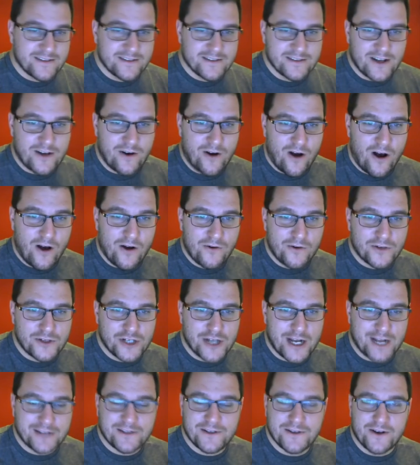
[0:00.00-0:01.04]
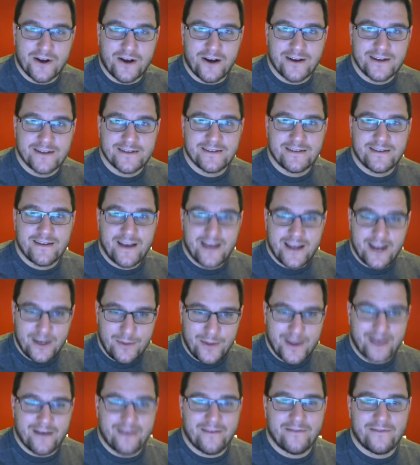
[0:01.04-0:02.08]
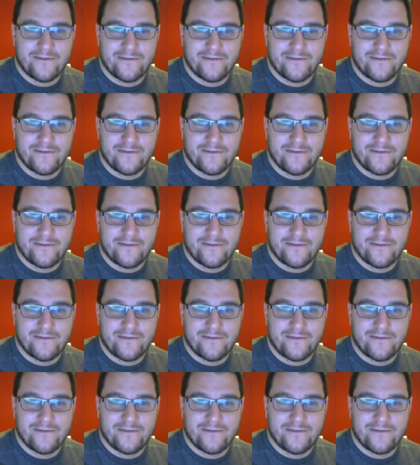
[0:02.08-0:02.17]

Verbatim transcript: So I will chat to you guys in a bit.